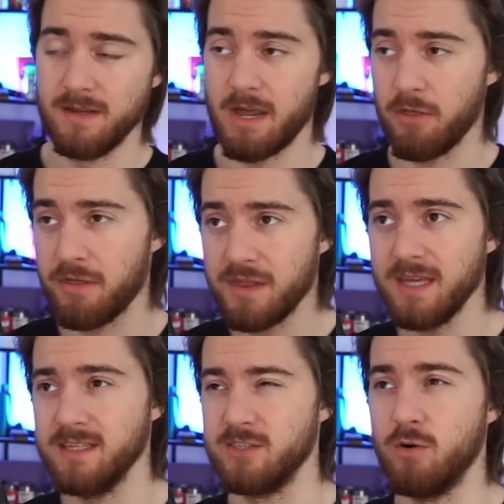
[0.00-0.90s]
Now the thing
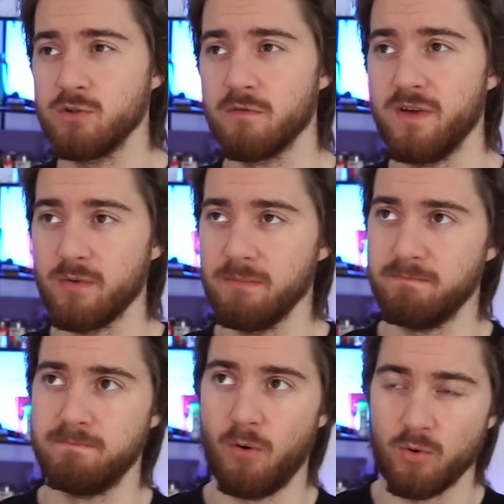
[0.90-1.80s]
is, those are very
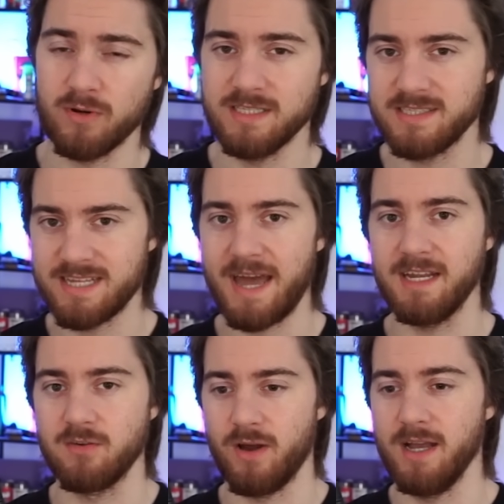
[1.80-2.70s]
boring
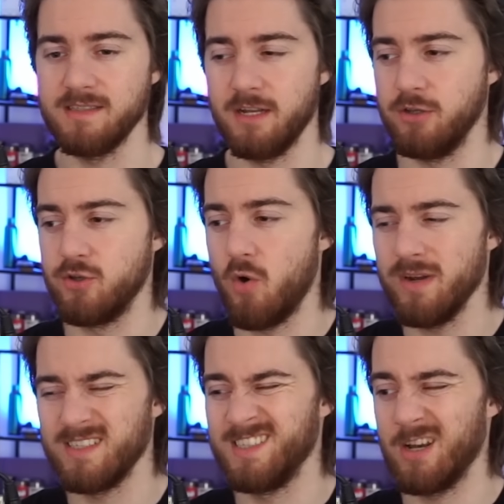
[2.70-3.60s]
static grinds that don't
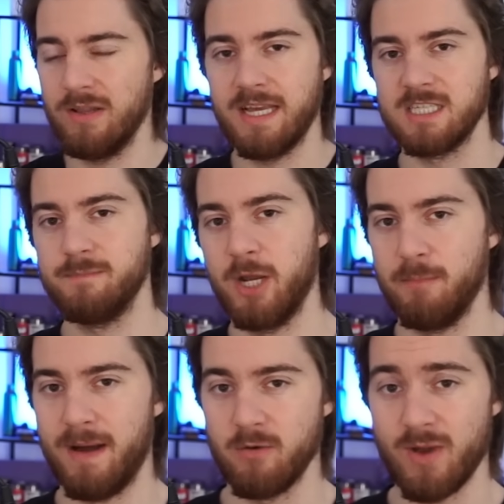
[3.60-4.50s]
necessarily get sped
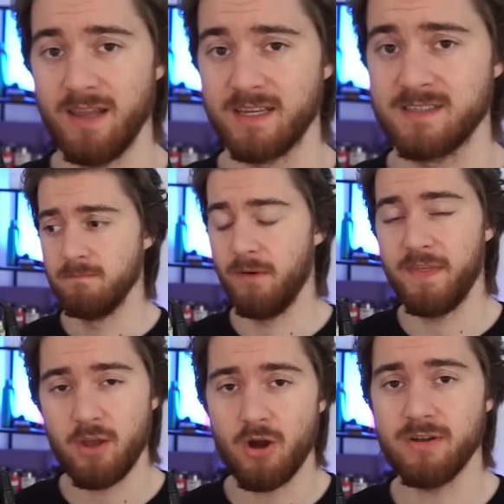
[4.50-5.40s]
up by relics, but
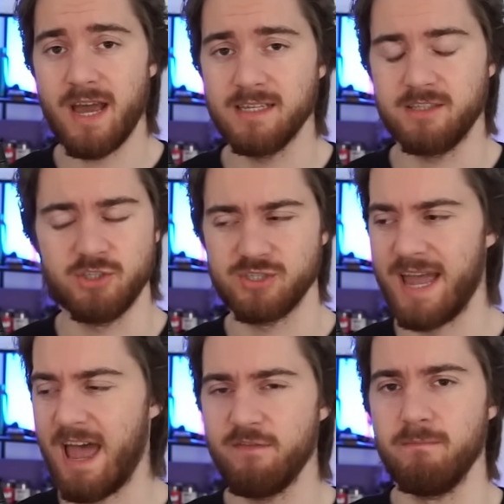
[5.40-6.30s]
they are nice to just
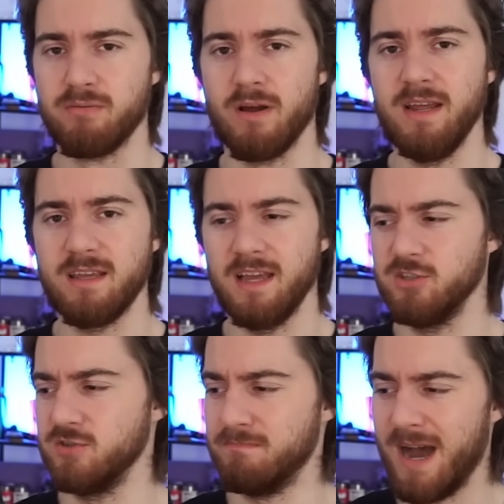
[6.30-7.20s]
have a break and
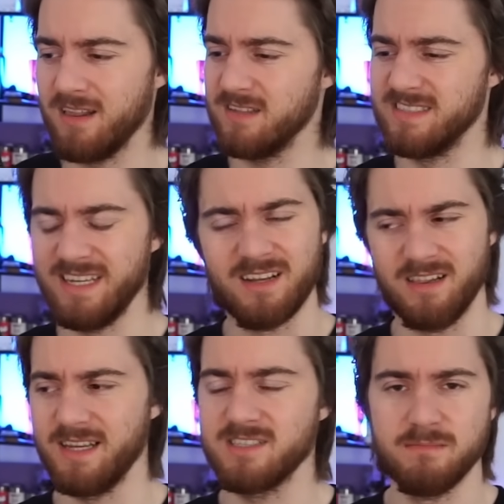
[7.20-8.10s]
just mindlessly
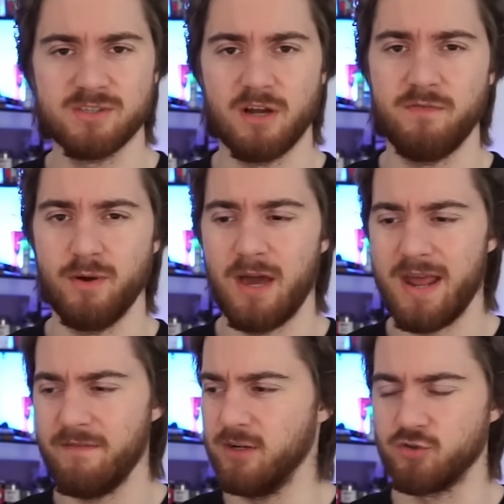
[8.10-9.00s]
click some stuff without
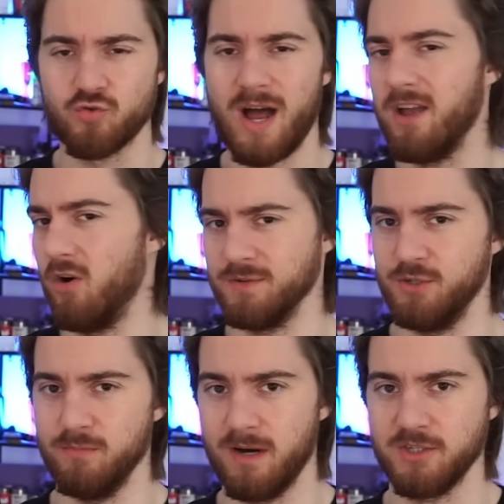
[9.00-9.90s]
having to try hard
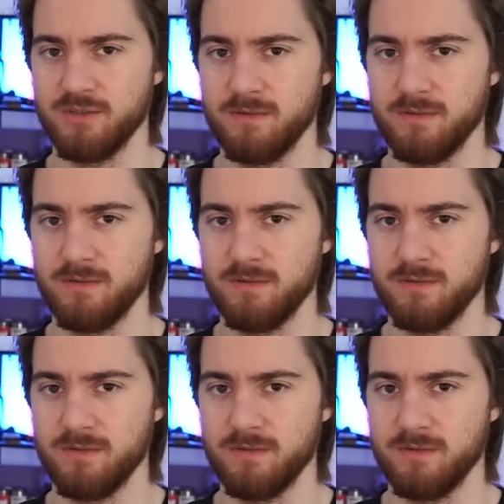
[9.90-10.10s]
too much.